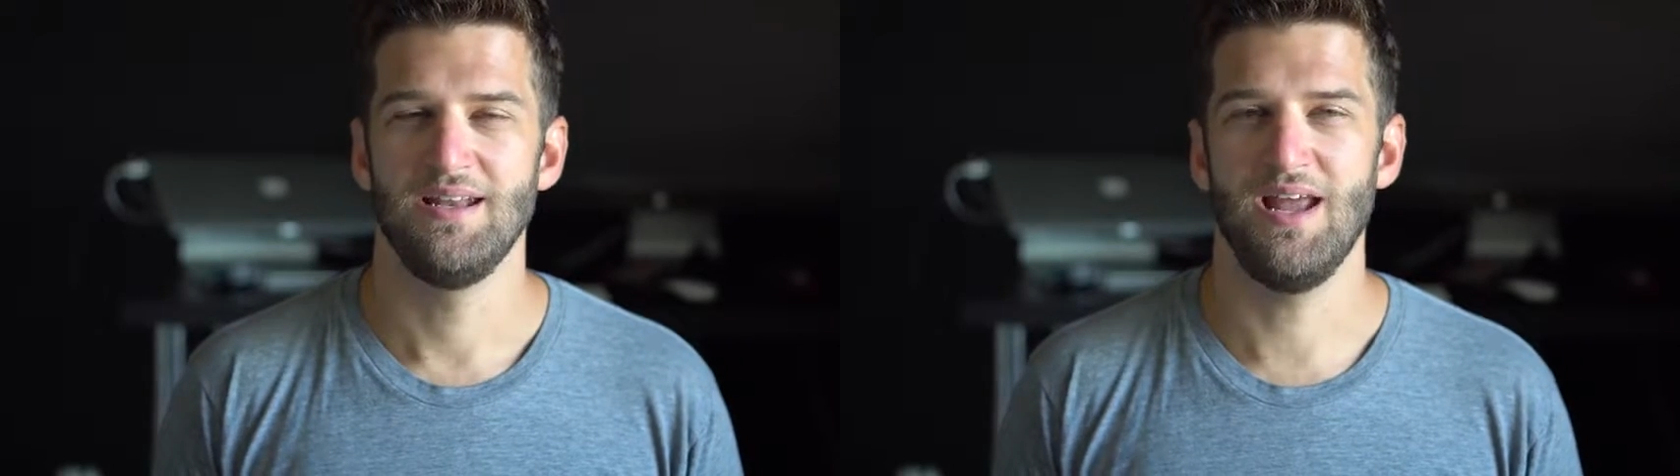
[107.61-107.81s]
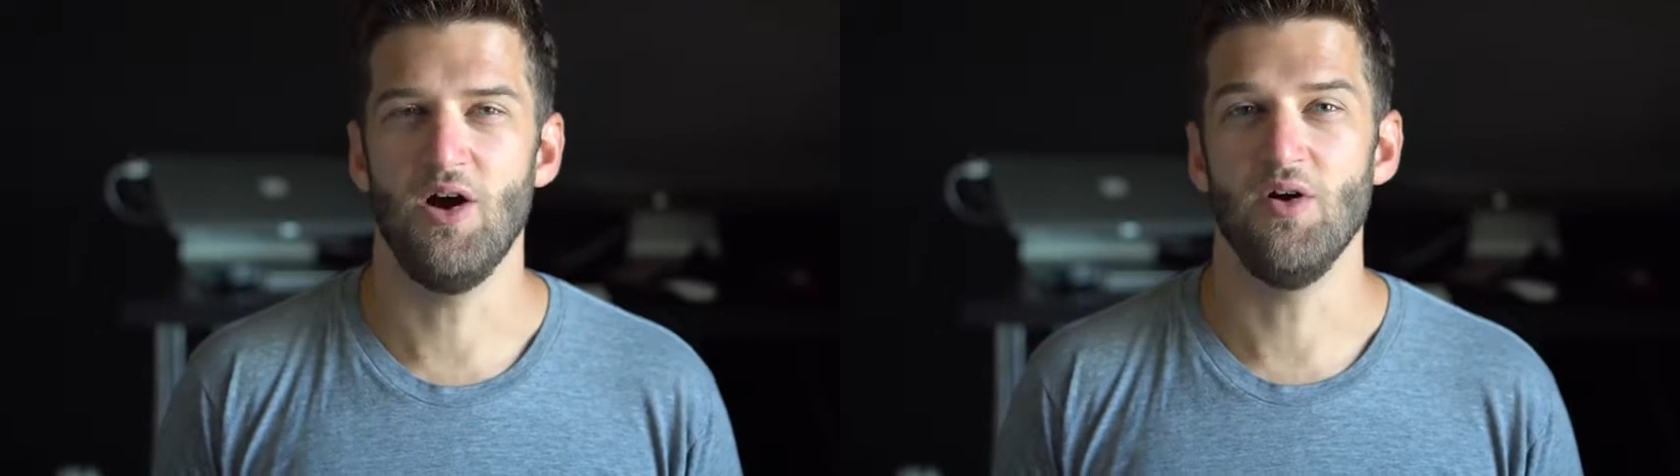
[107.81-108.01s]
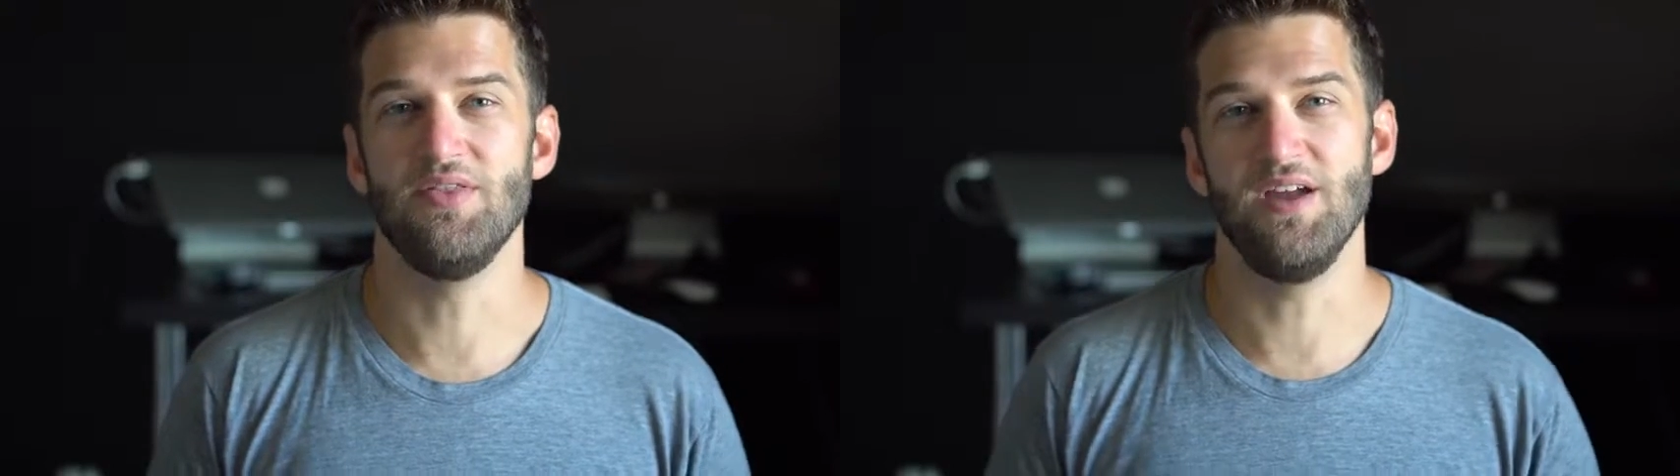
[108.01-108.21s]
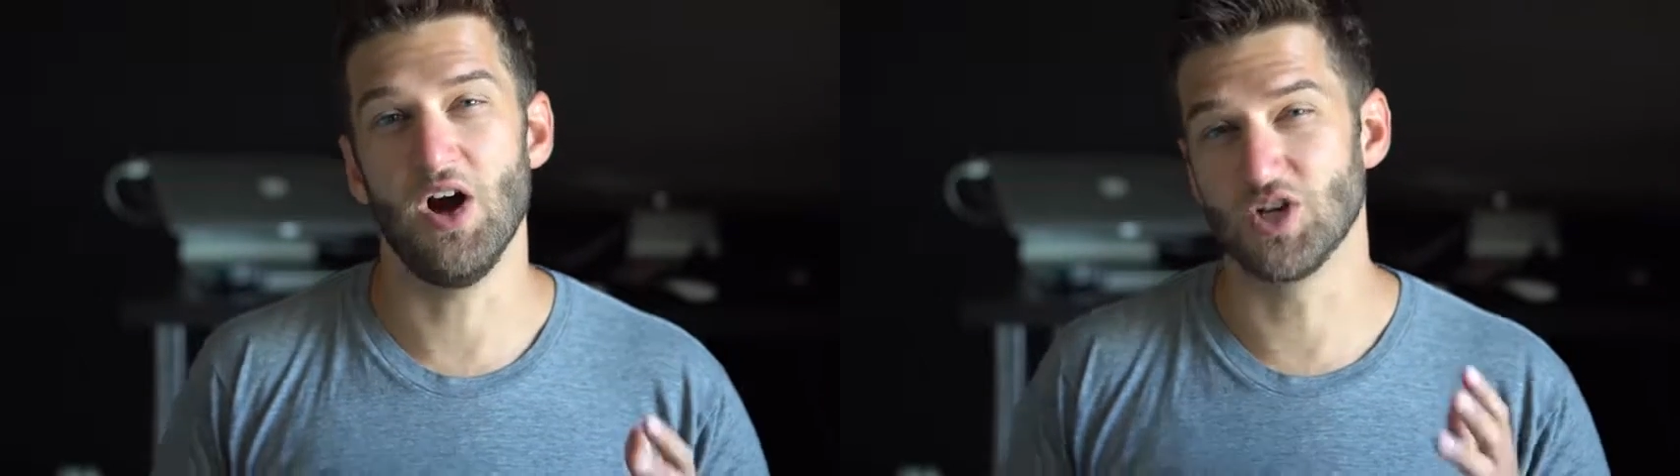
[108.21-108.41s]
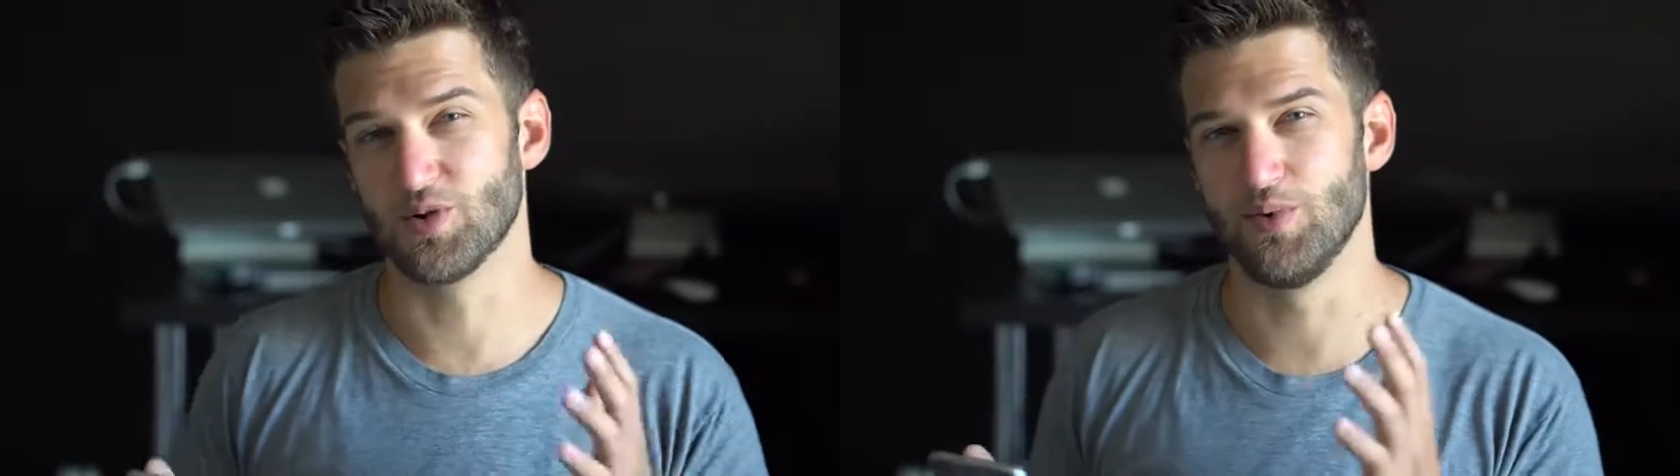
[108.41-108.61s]
Now, the
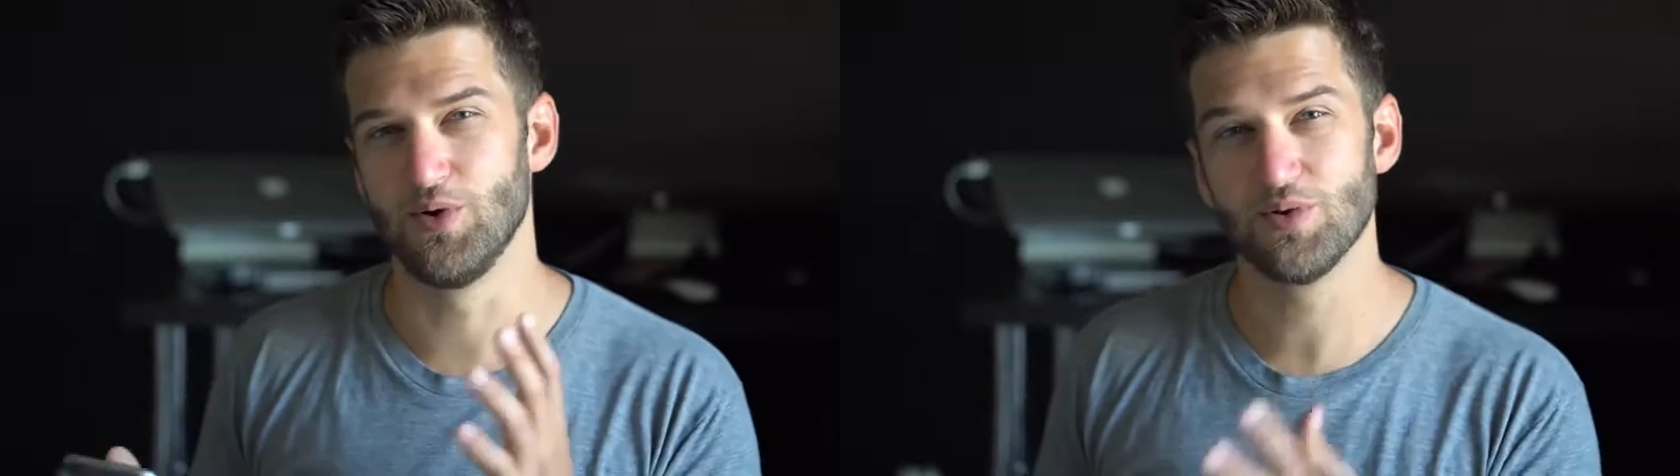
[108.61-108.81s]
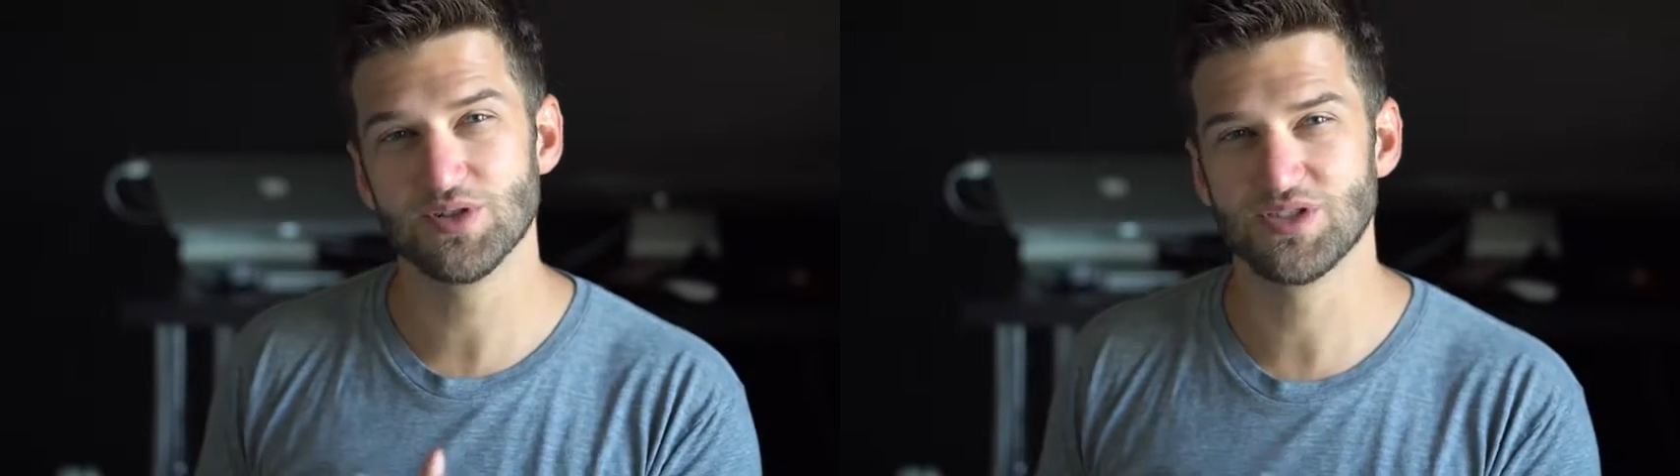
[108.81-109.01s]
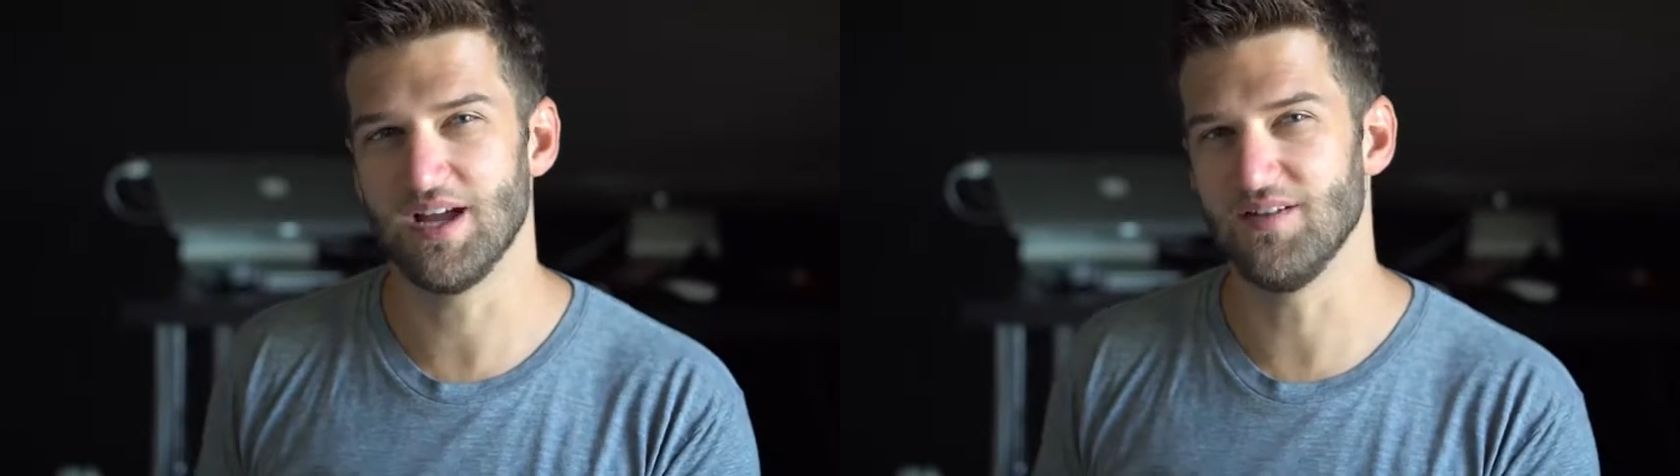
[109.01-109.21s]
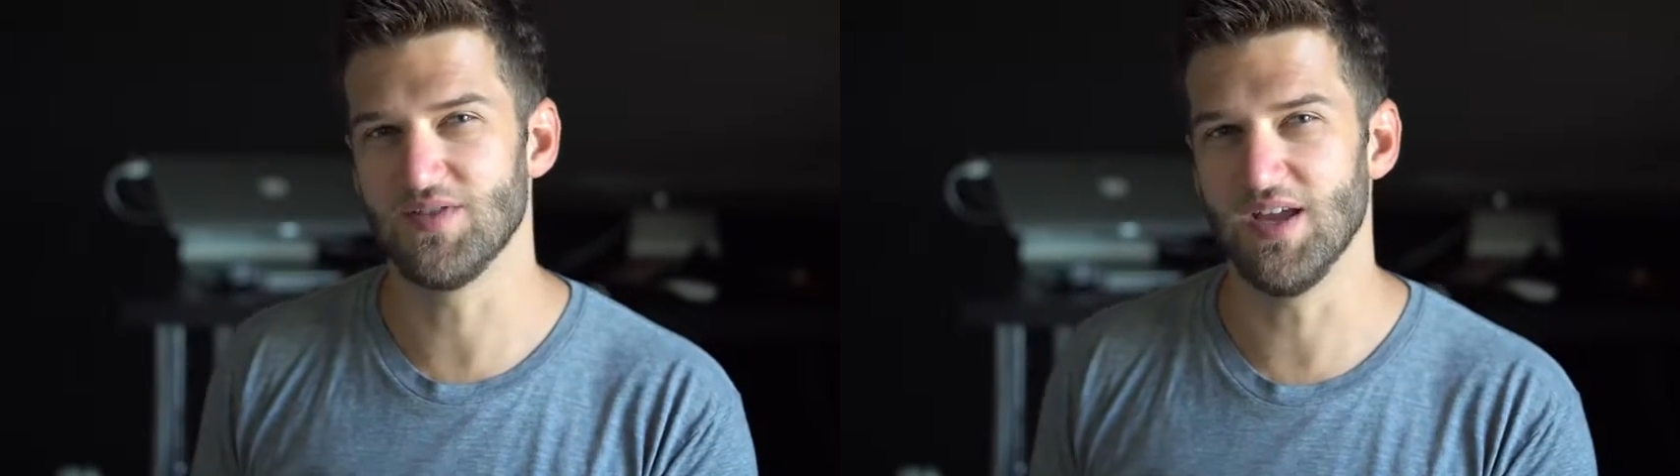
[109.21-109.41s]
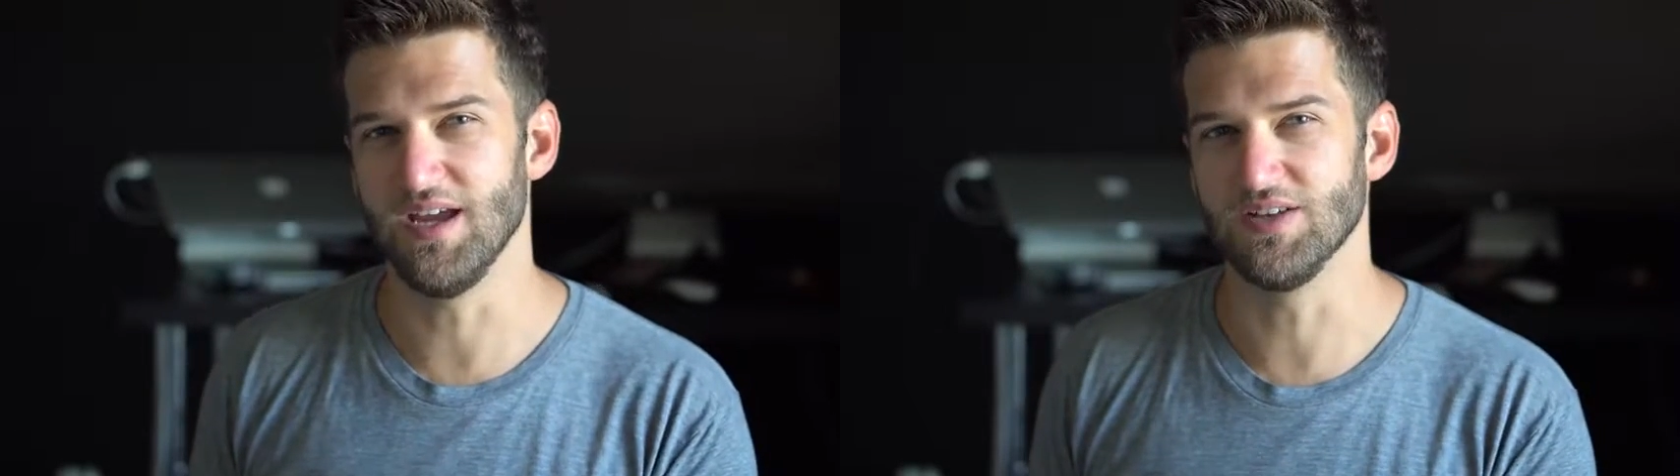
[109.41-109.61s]
entrepreneur side
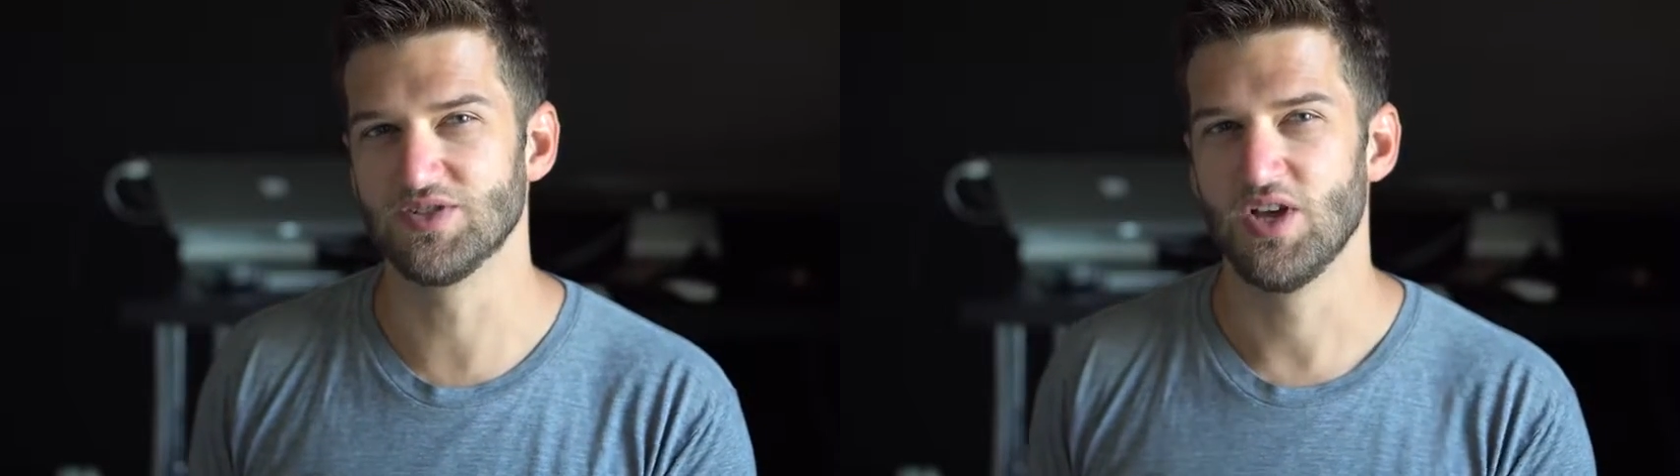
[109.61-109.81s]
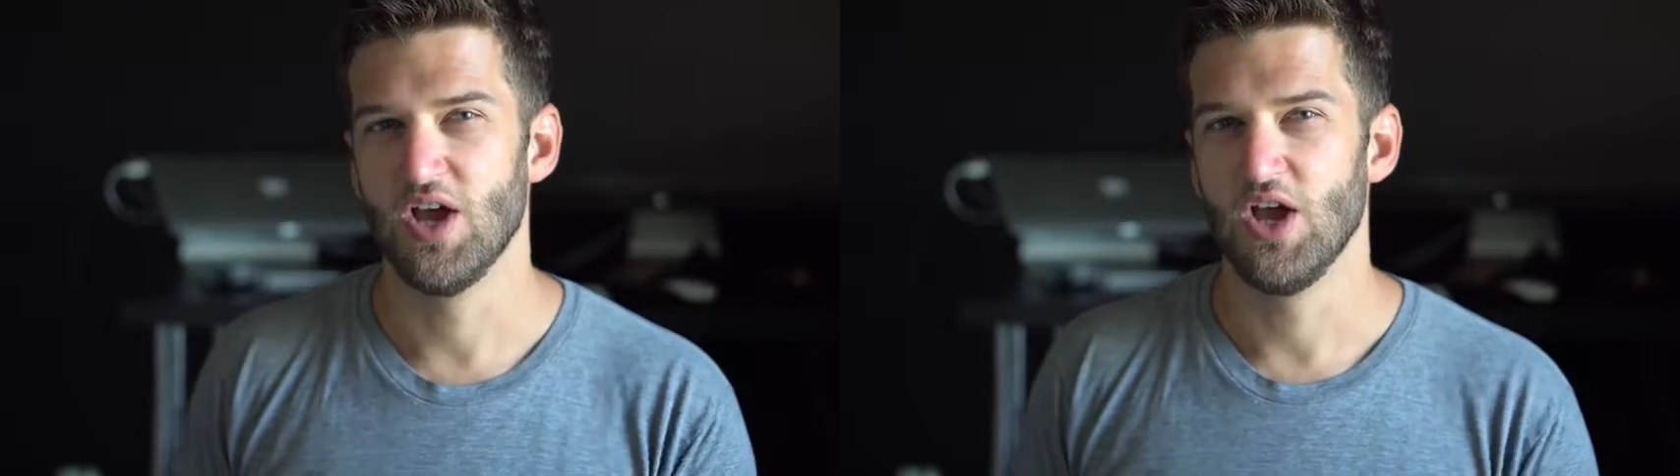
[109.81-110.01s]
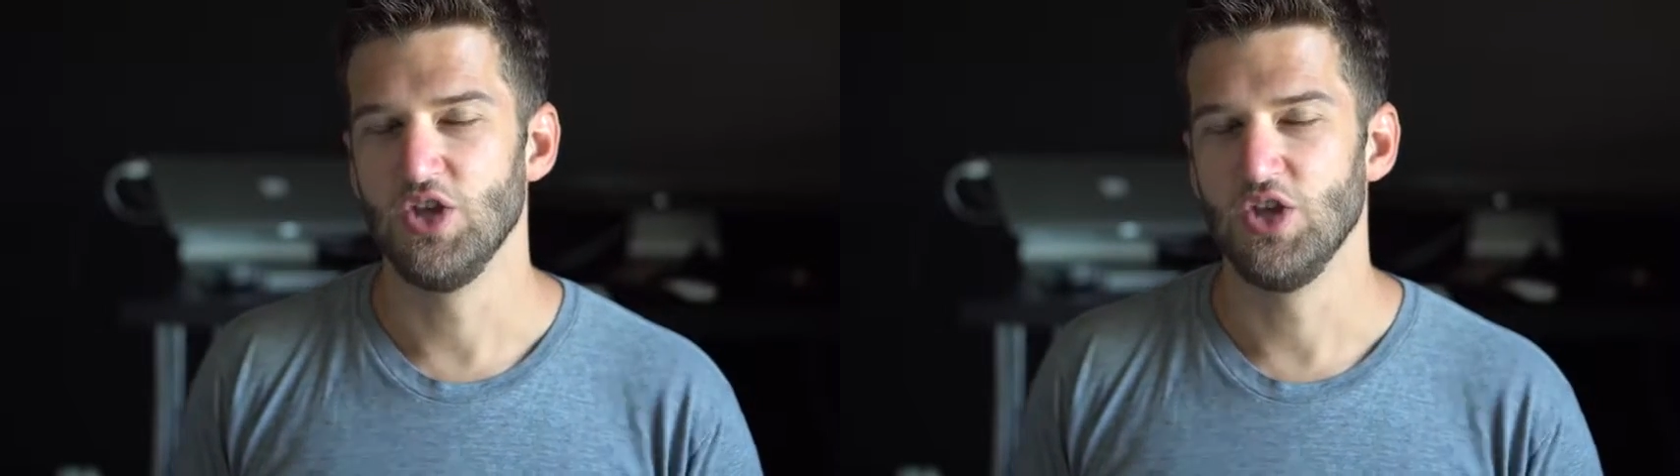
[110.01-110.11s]
of things,